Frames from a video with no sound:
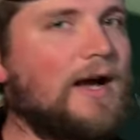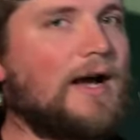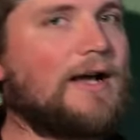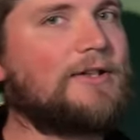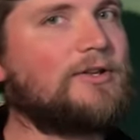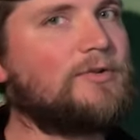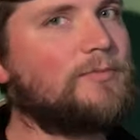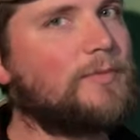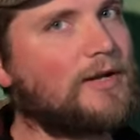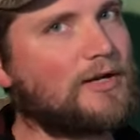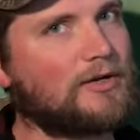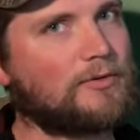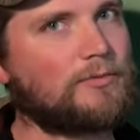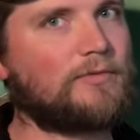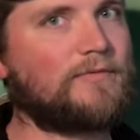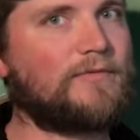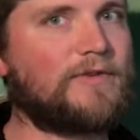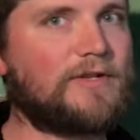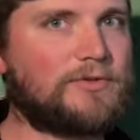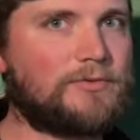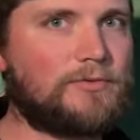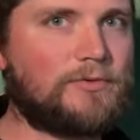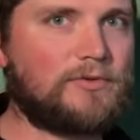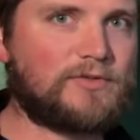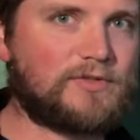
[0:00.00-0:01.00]
I do better with
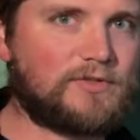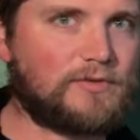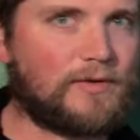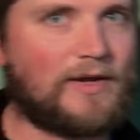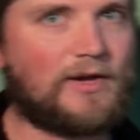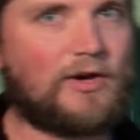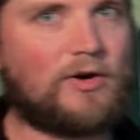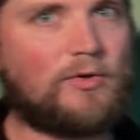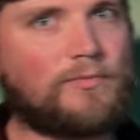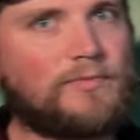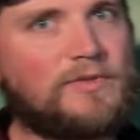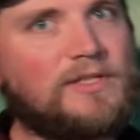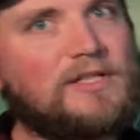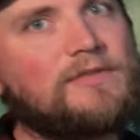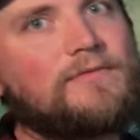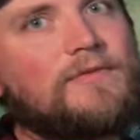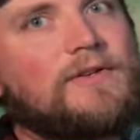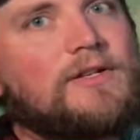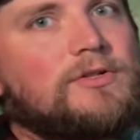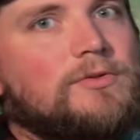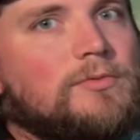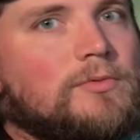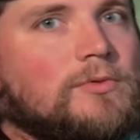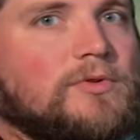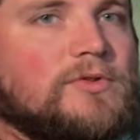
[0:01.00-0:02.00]
visuals, so I hope these
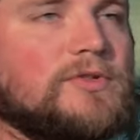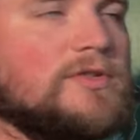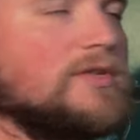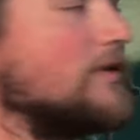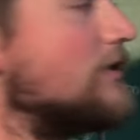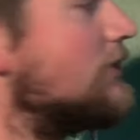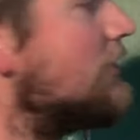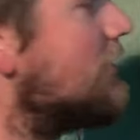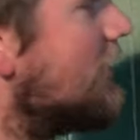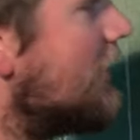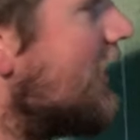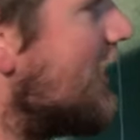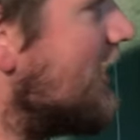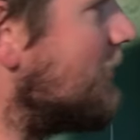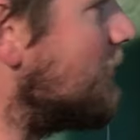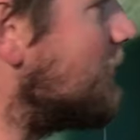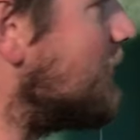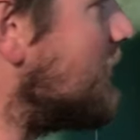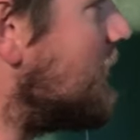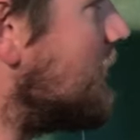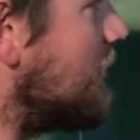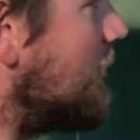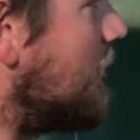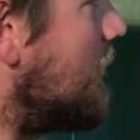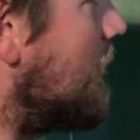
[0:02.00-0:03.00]
visuals help
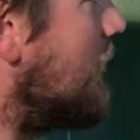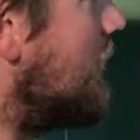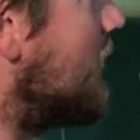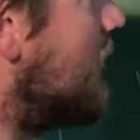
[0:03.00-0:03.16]
you.